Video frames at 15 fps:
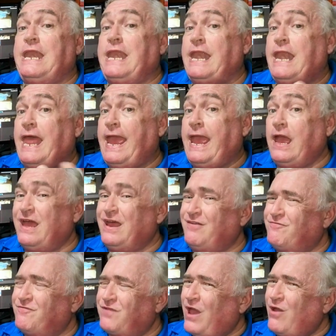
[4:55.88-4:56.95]
and
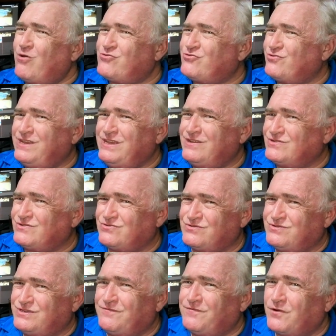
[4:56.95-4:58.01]
flour tortillas are
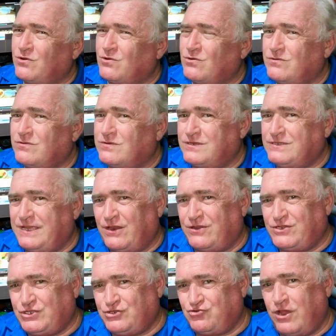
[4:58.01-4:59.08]
difficult because they get
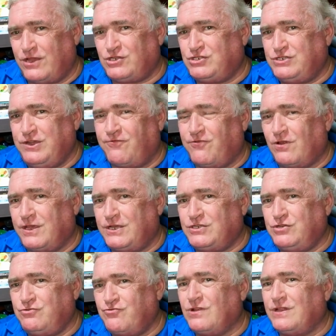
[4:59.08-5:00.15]
stretched differently, so
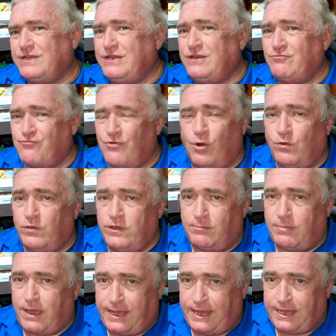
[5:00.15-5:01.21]
you really need to roll them
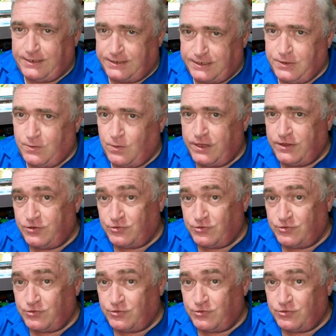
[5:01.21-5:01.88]
by hand anyway. The